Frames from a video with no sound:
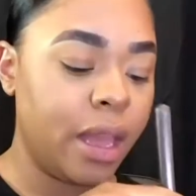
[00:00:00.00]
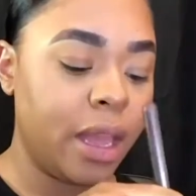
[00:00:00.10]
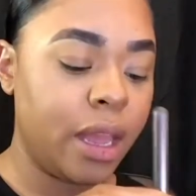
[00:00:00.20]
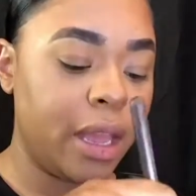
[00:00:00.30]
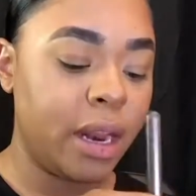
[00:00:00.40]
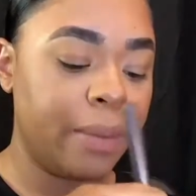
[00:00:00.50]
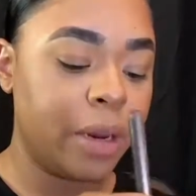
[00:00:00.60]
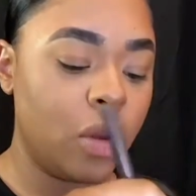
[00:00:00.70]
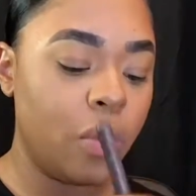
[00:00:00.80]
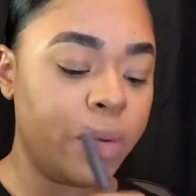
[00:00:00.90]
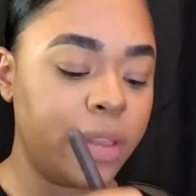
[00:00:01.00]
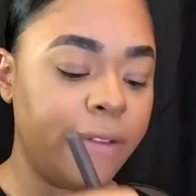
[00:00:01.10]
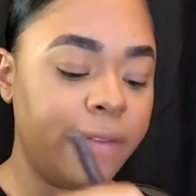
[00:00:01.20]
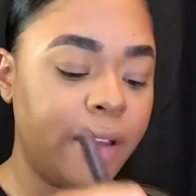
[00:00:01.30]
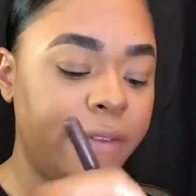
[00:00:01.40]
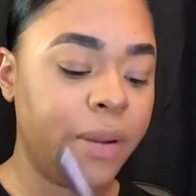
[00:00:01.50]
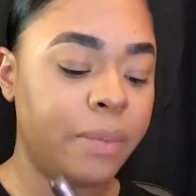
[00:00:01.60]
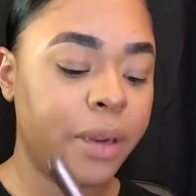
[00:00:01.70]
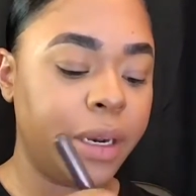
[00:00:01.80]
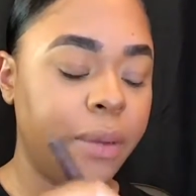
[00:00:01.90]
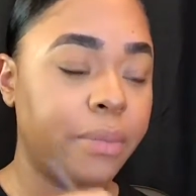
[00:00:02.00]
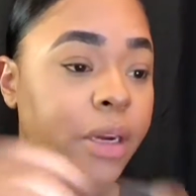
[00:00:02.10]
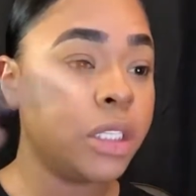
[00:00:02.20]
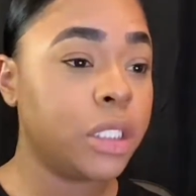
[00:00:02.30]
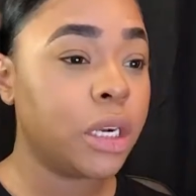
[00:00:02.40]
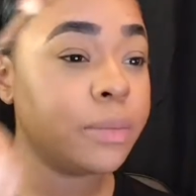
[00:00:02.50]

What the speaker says: And I'm gonna go in with the fluffy branding brush.